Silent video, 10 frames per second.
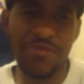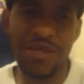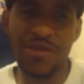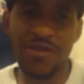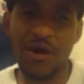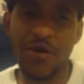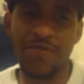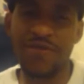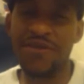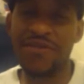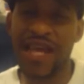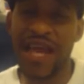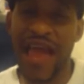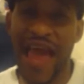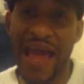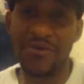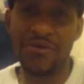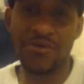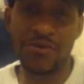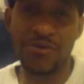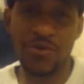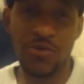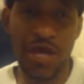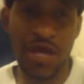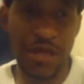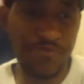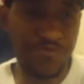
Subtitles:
beat the Dolphins at New England.